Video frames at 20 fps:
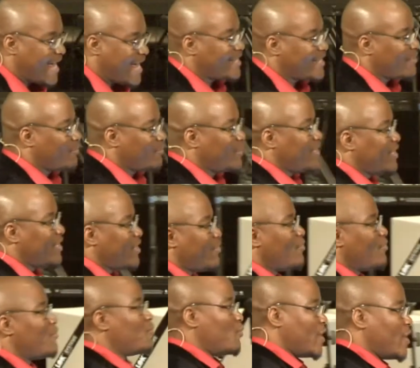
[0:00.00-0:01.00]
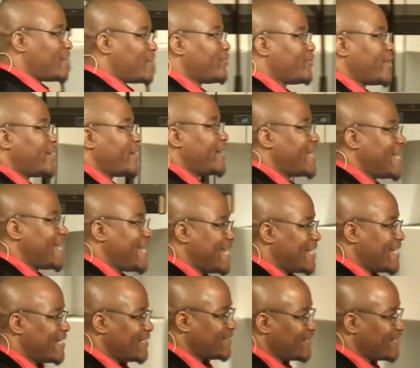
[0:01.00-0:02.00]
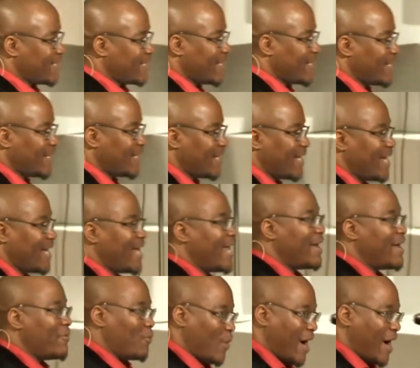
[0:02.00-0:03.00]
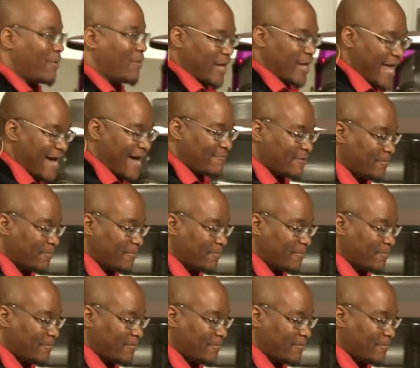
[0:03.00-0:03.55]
that we know what prayer is and why we have to